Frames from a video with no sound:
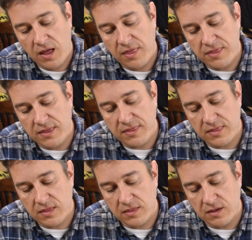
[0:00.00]

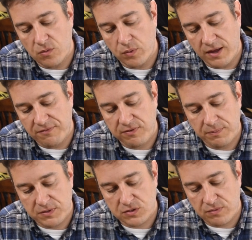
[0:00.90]
Then when I flip
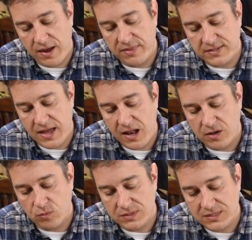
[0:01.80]
this around, the
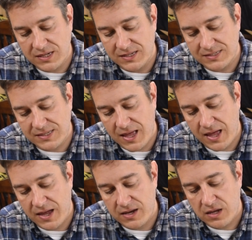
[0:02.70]
talon will sit
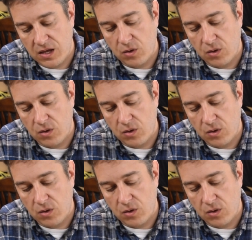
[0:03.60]
inside,